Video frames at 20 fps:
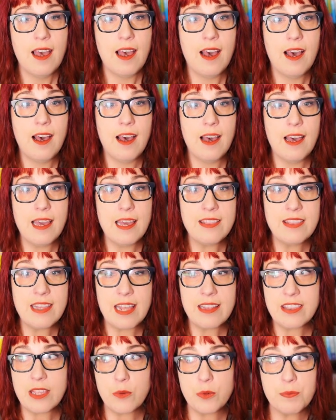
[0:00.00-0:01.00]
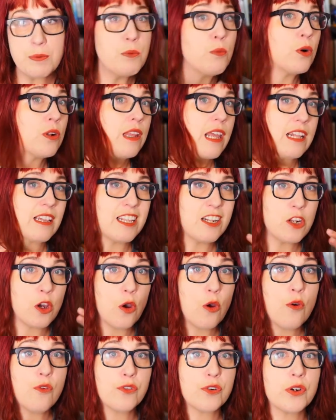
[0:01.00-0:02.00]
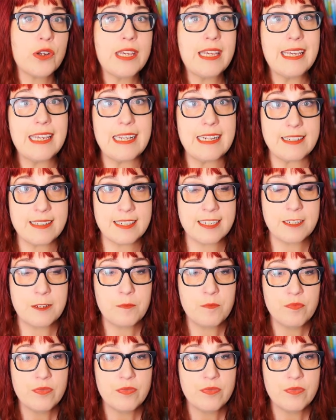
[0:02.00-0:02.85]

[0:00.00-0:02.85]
uh, and that they would be more likely to overheat